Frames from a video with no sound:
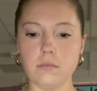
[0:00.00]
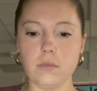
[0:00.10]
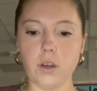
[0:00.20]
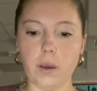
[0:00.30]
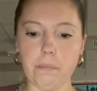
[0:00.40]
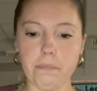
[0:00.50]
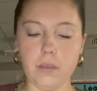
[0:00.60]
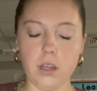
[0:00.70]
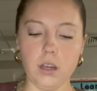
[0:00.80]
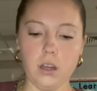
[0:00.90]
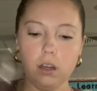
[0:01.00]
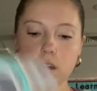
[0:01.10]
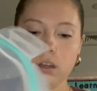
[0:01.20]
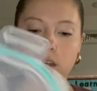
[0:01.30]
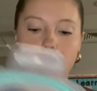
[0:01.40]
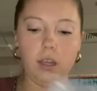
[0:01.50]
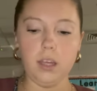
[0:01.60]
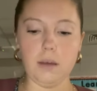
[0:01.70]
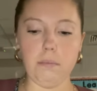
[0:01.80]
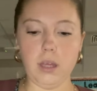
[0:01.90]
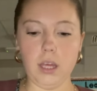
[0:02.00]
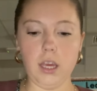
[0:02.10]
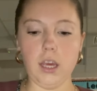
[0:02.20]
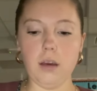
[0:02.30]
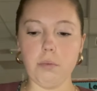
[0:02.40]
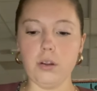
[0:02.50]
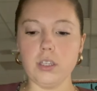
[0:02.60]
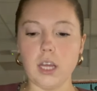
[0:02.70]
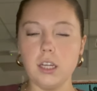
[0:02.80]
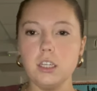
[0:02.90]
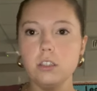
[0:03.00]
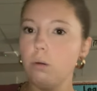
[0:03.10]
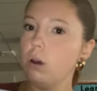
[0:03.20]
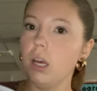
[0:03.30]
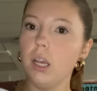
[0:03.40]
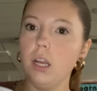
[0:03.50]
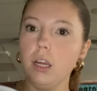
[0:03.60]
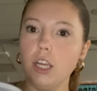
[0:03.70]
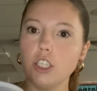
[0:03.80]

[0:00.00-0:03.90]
Right. Yummy, bro. The salad is so good. It's